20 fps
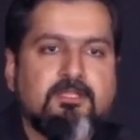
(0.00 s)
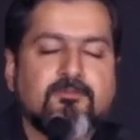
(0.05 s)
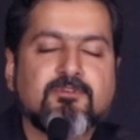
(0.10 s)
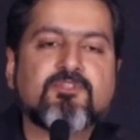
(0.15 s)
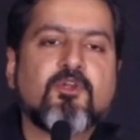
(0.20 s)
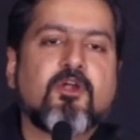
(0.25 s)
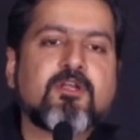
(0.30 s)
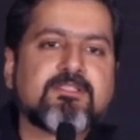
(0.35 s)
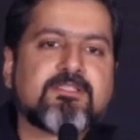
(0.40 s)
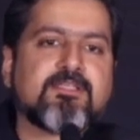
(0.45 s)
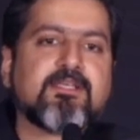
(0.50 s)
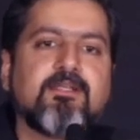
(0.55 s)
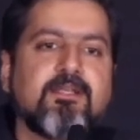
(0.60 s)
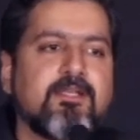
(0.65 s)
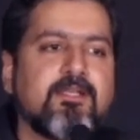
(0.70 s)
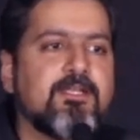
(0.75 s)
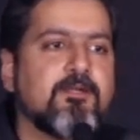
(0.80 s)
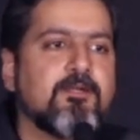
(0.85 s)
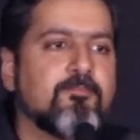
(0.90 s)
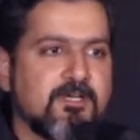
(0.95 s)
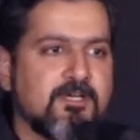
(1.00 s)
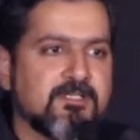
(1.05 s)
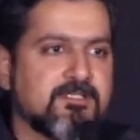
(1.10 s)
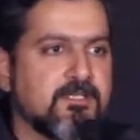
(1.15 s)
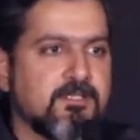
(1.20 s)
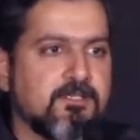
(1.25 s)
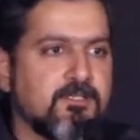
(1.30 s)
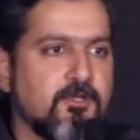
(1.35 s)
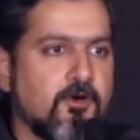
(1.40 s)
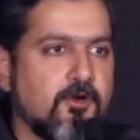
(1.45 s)
There was not a single Indian
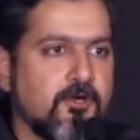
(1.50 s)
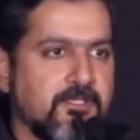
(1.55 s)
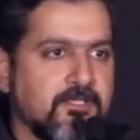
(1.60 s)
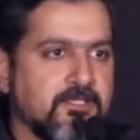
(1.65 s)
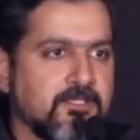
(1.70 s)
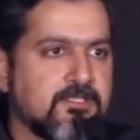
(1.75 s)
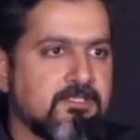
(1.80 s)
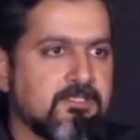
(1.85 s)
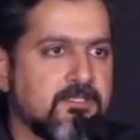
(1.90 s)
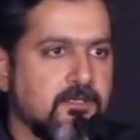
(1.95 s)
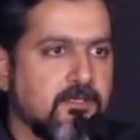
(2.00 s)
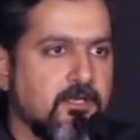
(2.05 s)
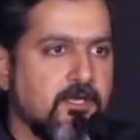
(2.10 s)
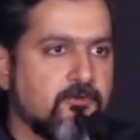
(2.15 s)
person in the audience.